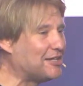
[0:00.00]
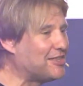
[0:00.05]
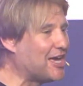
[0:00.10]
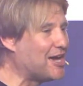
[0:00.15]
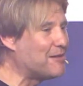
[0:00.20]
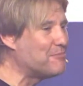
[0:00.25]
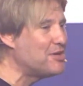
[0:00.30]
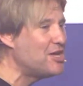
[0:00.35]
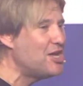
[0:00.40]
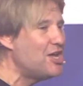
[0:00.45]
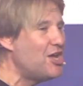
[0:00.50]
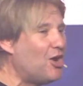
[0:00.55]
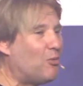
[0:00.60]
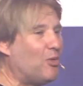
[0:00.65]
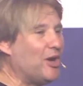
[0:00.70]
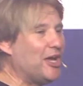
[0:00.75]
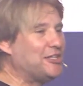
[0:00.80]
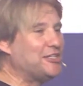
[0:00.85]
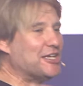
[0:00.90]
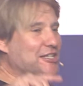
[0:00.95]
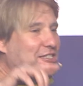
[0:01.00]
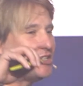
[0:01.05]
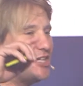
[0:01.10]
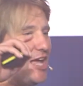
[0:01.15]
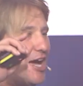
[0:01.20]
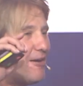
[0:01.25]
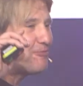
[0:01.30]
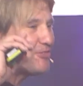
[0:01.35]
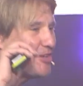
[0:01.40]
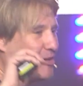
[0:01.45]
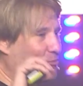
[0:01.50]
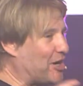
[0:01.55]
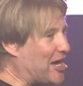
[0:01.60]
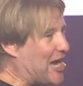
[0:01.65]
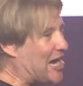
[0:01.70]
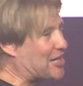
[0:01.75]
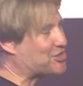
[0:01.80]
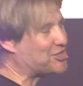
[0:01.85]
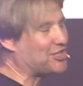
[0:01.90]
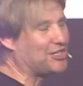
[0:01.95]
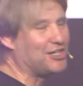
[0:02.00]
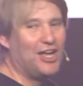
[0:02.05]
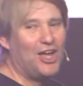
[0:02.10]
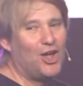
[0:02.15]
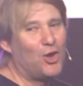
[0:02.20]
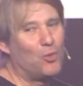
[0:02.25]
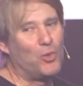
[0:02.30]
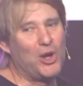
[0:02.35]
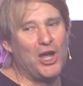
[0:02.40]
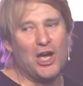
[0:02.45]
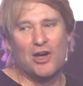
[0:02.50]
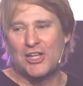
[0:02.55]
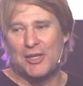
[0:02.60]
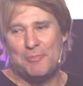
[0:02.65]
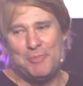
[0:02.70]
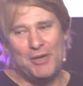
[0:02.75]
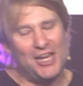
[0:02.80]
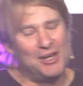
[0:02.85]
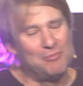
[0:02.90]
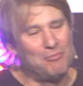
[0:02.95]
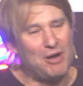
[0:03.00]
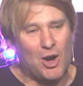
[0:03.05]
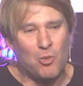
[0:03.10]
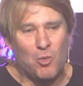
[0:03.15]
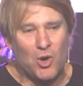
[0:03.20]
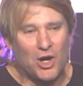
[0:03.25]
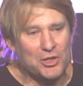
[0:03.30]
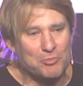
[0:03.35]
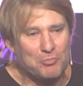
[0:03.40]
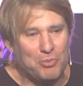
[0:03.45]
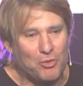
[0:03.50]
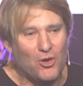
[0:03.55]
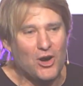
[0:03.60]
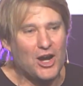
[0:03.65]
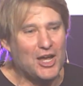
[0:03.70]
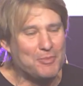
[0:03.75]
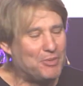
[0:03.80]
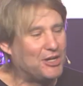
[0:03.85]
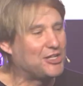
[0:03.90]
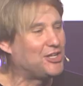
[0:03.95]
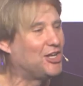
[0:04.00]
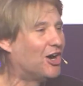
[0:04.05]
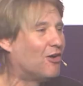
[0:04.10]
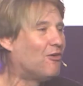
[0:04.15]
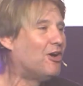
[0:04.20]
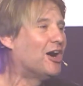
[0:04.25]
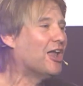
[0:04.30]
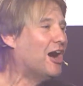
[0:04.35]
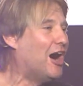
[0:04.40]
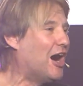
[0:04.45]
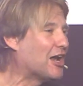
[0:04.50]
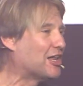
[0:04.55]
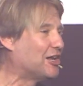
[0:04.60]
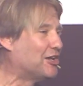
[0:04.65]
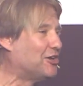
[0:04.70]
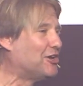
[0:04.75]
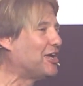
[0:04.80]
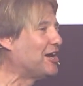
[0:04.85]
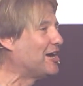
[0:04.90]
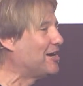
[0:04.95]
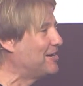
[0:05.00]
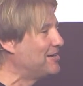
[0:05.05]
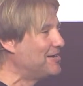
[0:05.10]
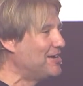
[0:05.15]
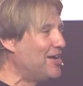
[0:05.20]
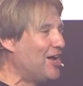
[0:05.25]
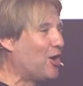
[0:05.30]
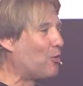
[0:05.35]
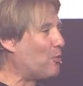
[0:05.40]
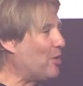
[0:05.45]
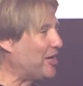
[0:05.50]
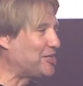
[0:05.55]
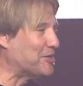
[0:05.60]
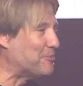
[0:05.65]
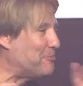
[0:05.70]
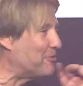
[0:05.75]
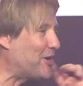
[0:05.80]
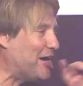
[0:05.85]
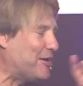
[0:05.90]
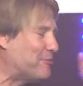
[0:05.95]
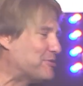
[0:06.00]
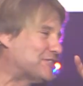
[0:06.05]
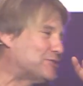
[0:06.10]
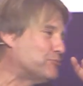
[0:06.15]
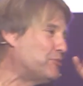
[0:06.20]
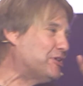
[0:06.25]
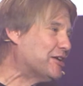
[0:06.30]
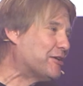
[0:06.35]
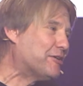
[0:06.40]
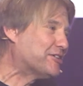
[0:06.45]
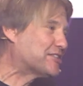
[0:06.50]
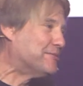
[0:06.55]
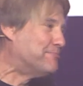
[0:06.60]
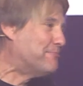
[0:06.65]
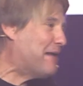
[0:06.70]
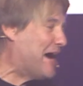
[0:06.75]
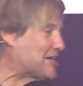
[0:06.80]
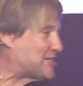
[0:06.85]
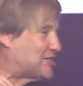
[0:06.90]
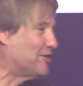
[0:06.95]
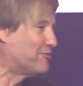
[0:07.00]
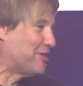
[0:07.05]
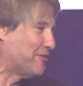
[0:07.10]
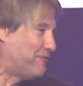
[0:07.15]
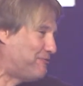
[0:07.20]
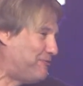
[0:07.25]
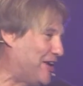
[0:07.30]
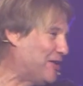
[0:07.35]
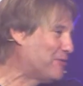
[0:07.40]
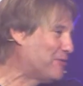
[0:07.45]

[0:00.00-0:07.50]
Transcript: them. We just left them. We only beat them by 1 point, but you know what? Hallelujah. It was a massive defeat,